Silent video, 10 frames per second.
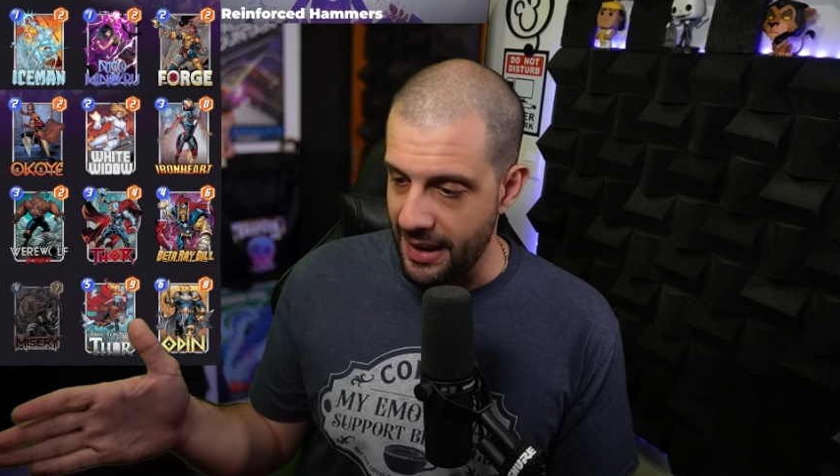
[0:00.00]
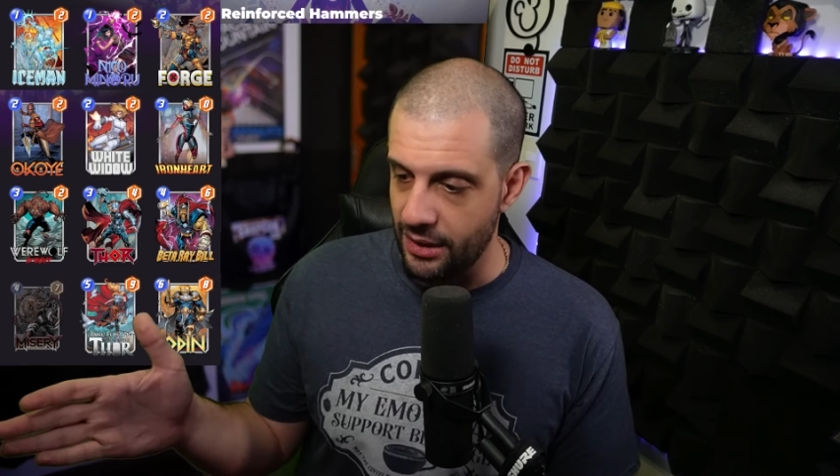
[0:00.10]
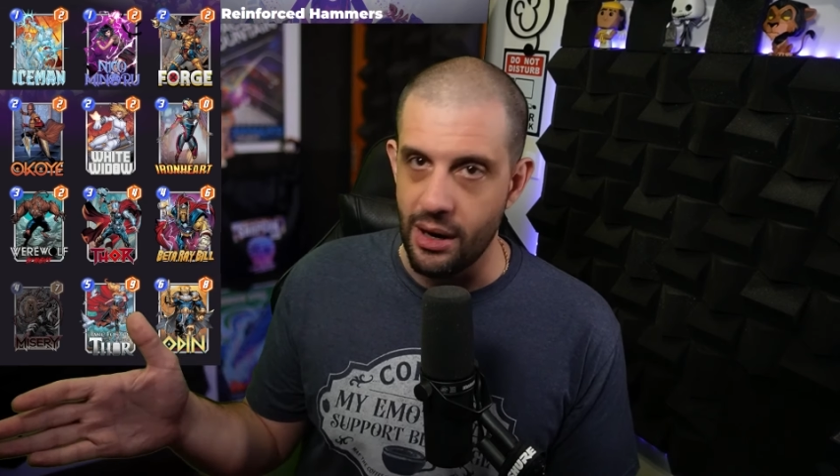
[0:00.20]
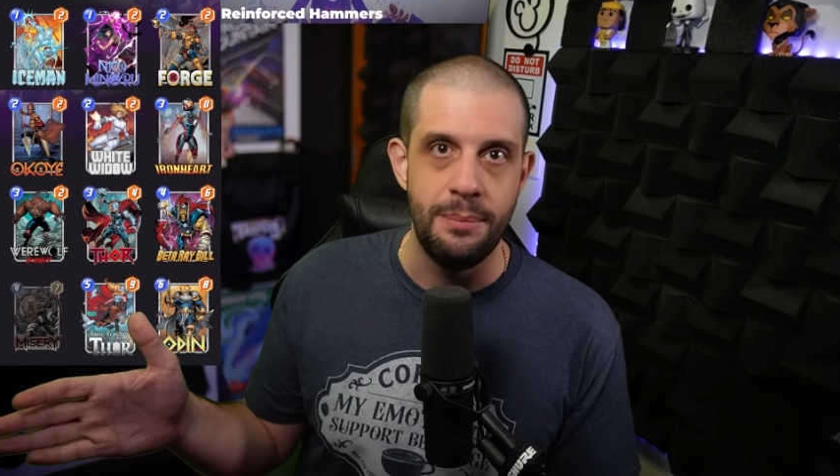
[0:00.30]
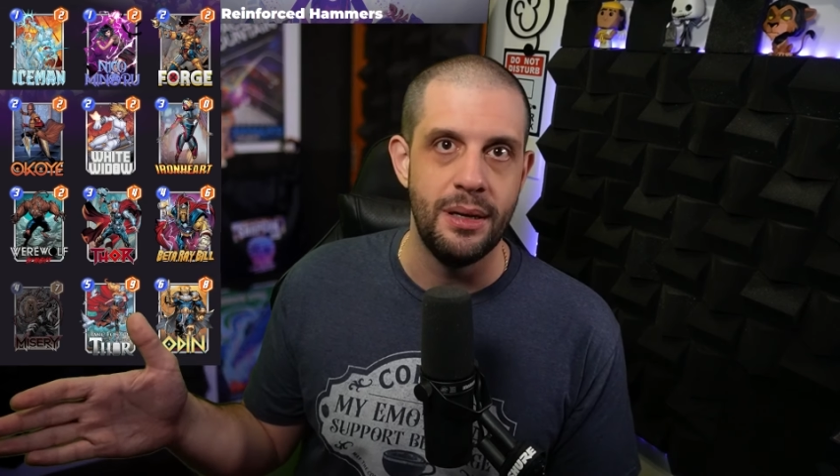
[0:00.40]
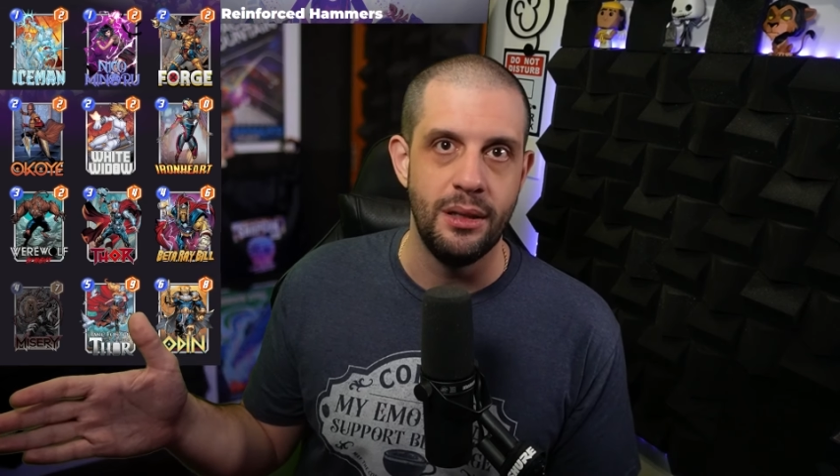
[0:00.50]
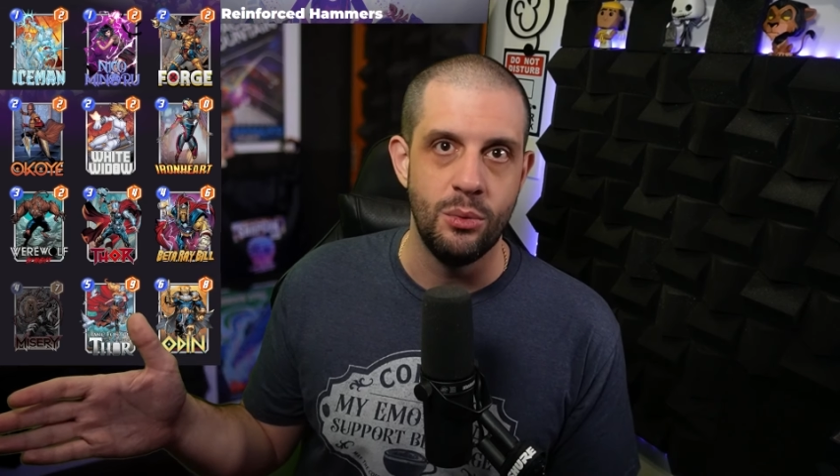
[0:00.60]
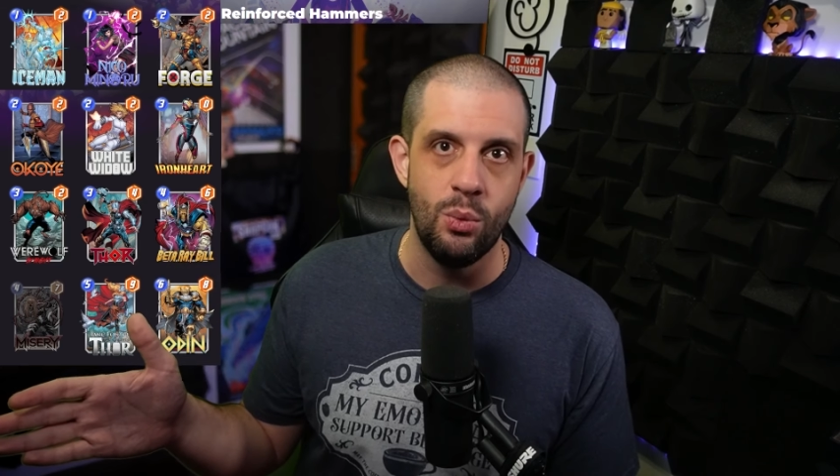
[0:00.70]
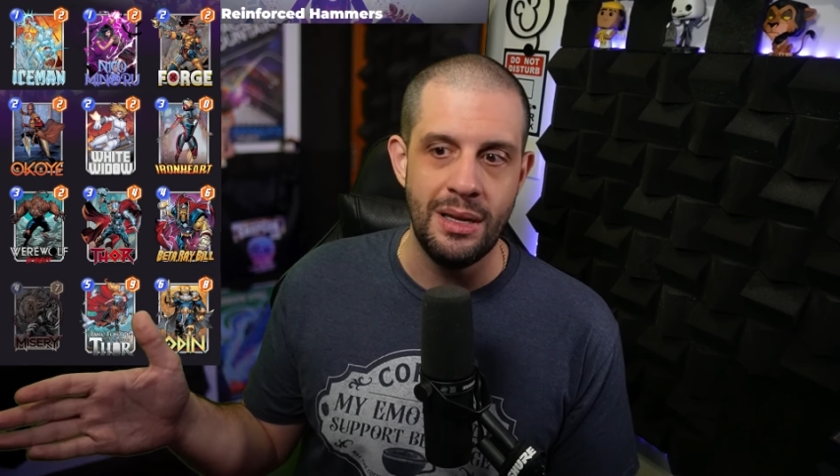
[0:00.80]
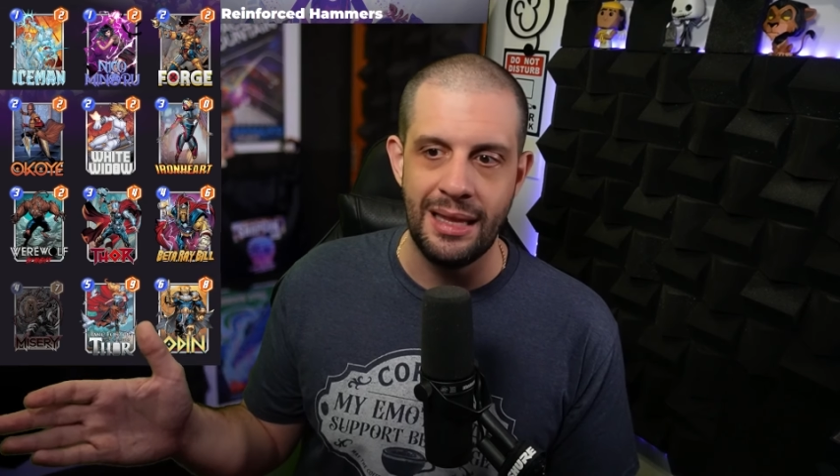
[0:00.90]
Beta Ray Bill
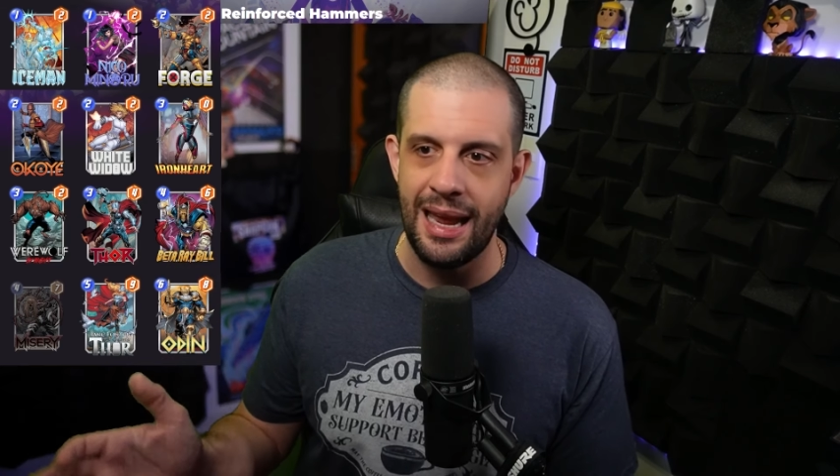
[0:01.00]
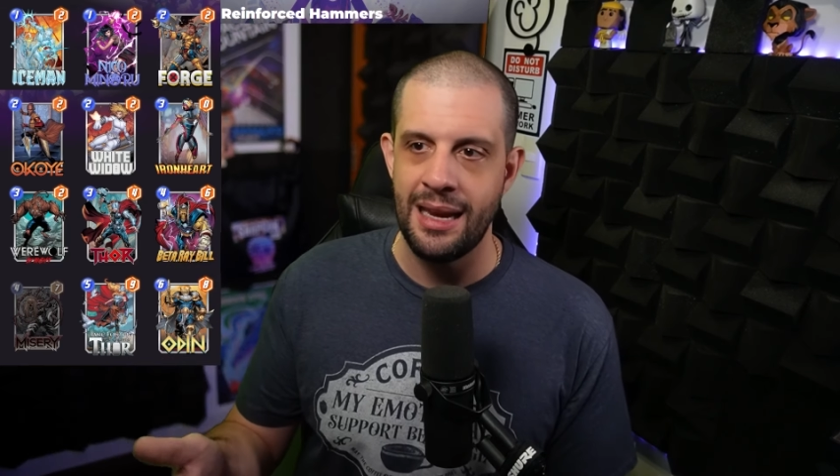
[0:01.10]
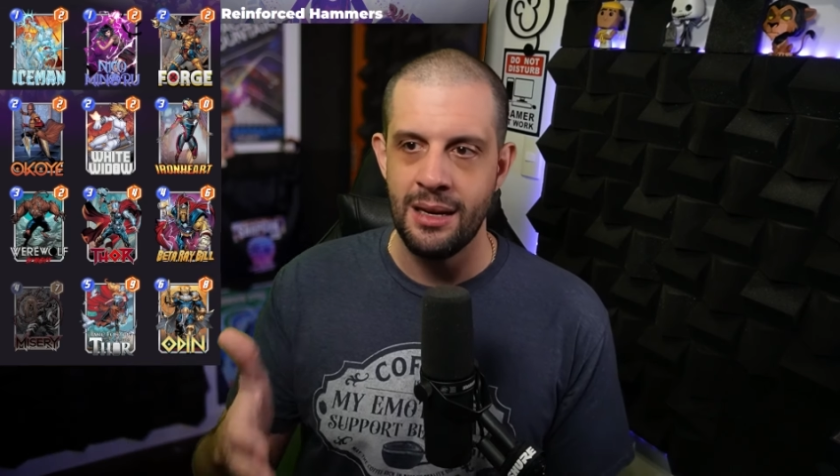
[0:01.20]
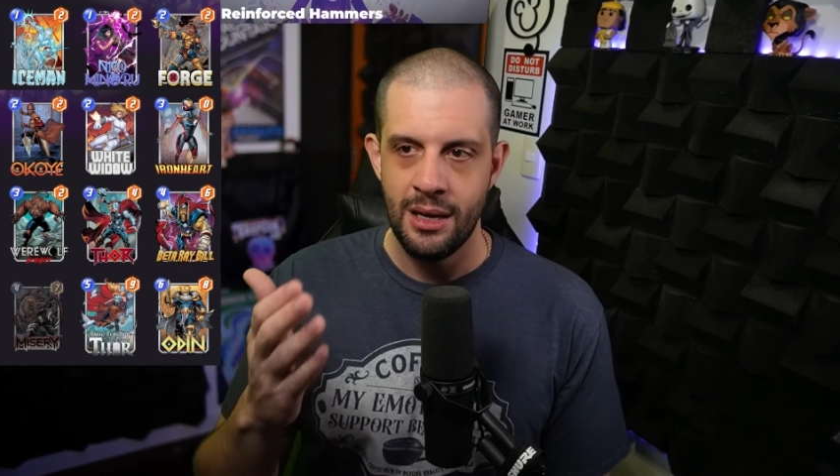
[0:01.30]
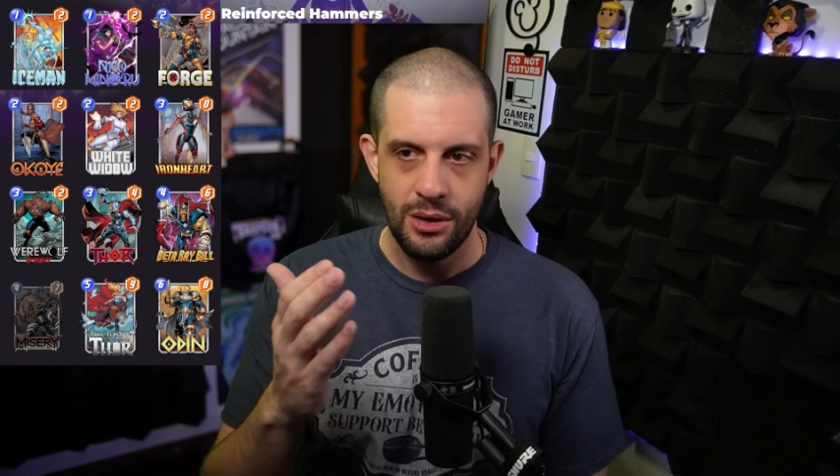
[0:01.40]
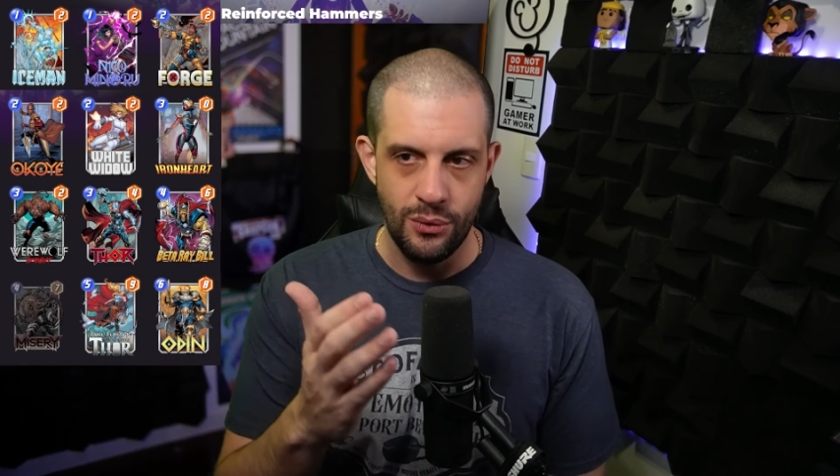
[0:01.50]
in one lane,